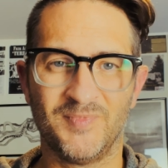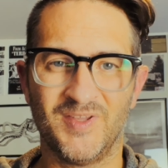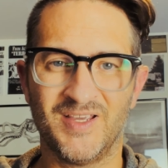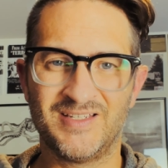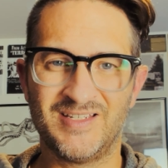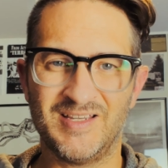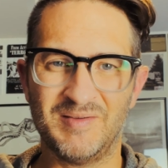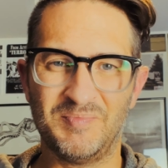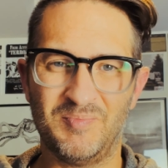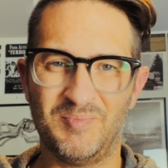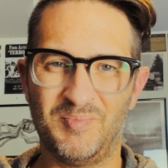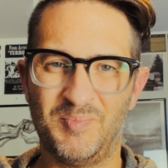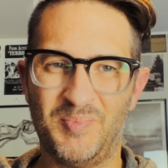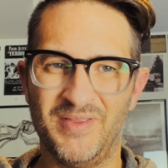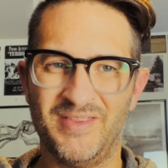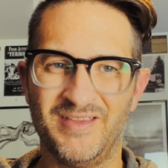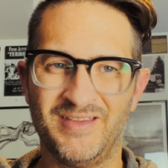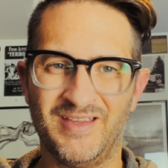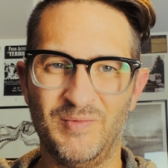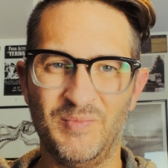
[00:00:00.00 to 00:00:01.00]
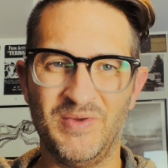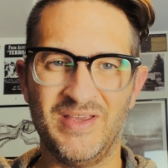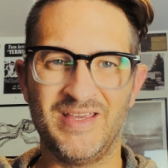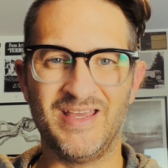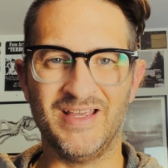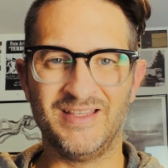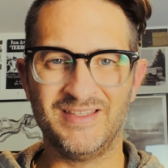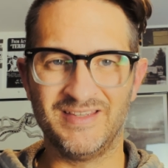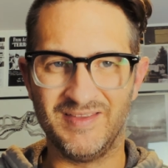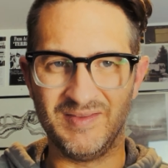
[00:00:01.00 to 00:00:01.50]
Except by the time we
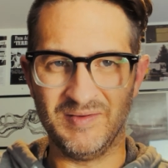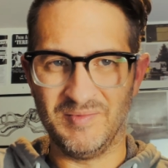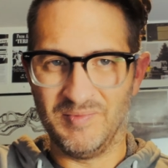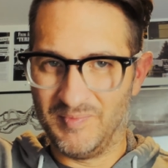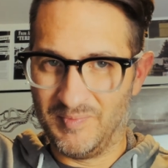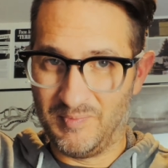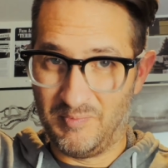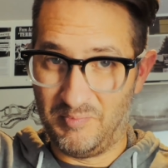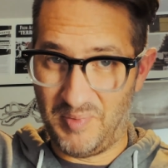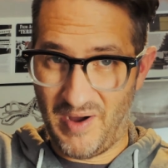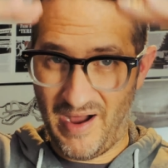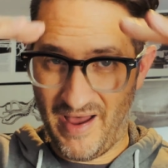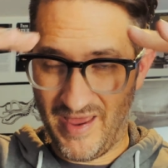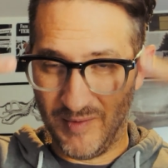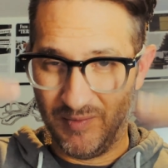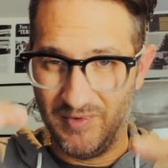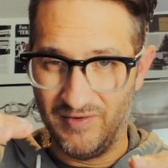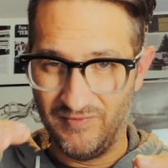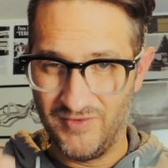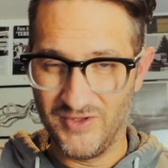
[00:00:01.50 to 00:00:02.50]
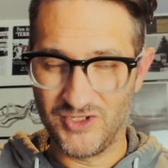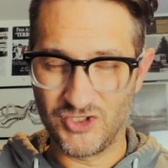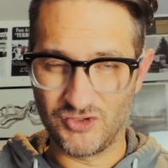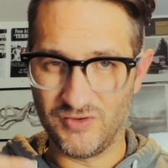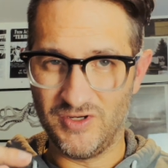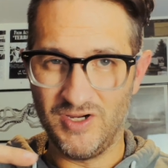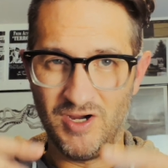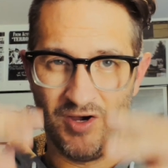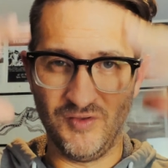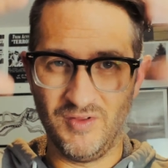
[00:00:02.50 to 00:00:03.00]
get to the bottom of the
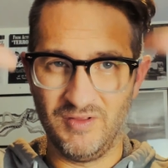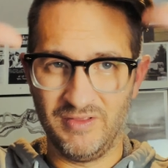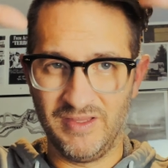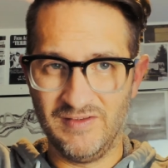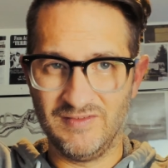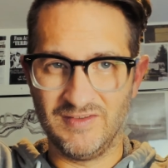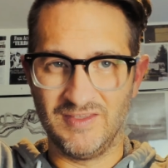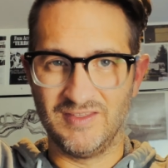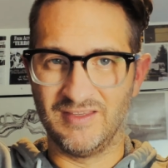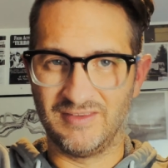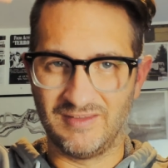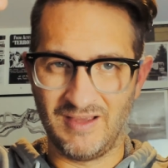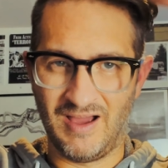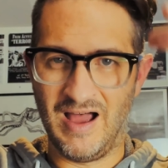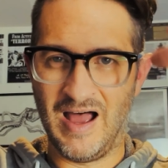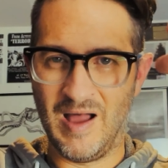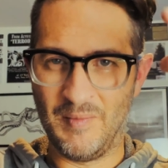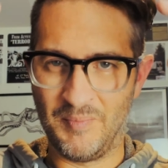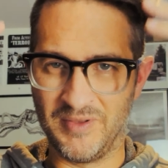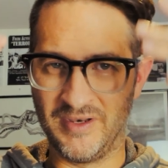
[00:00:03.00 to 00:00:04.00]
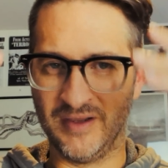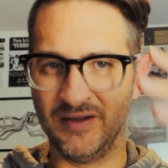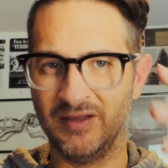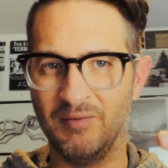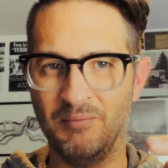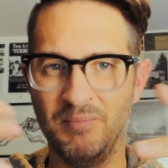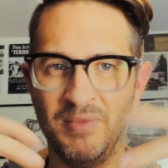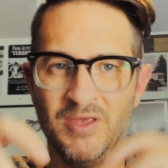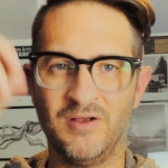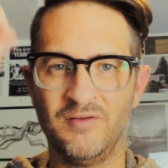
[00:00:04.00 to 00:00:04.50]
tree, all the leaves at the top and in
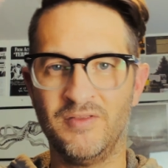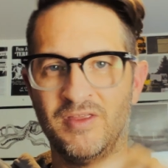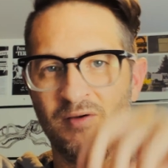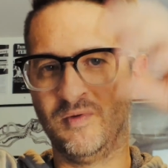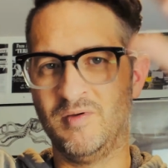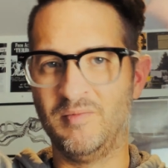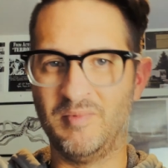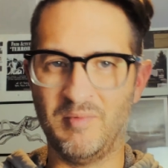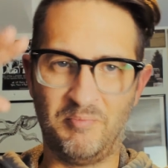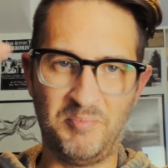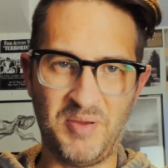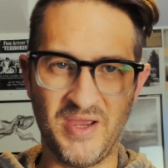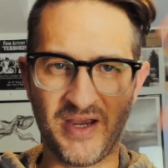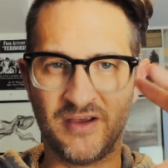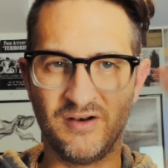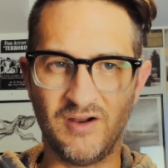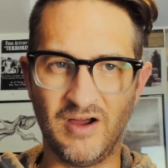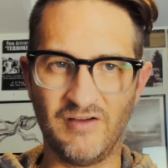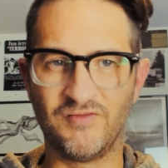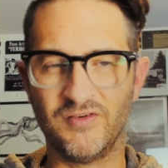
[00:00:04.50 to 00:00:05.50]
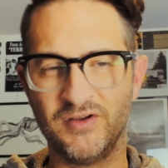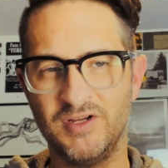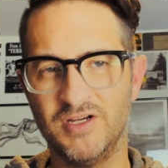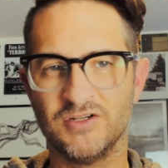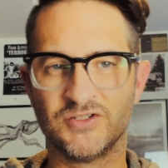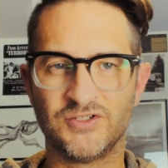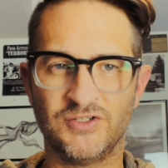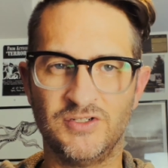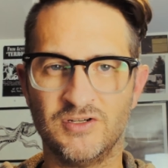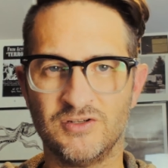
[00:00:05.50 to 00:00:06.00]
the middle that we've been picking off for
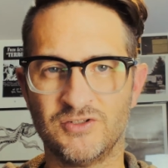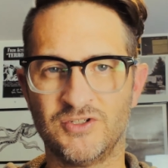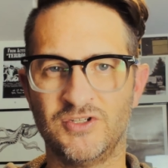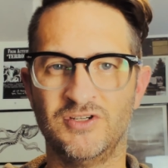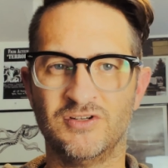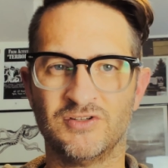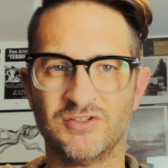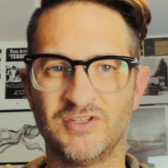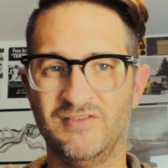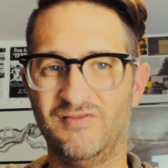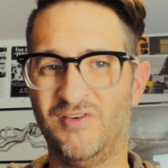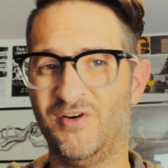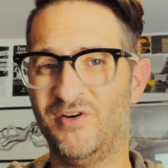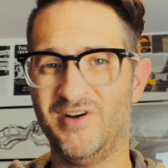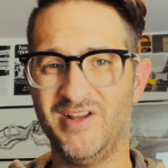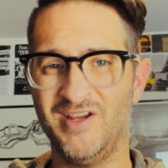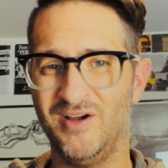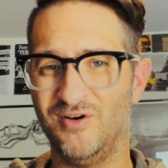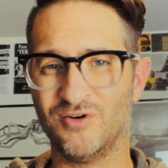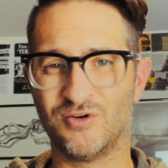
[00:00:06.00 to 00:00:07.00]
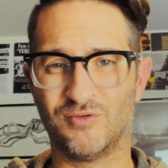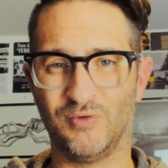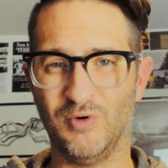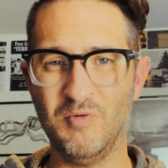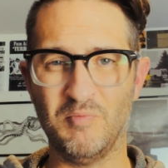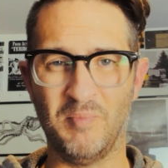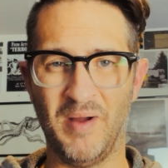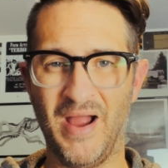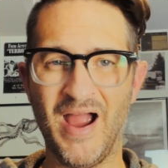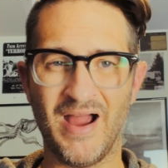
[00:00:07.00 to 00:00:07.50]
years and years and years, they've already all
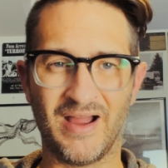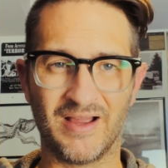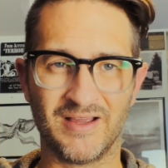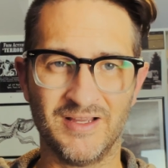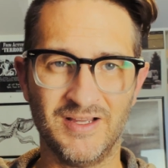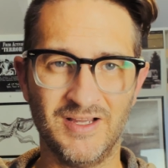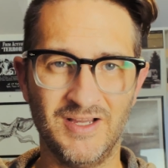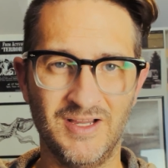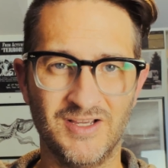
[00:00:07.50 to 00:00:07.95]
grown back.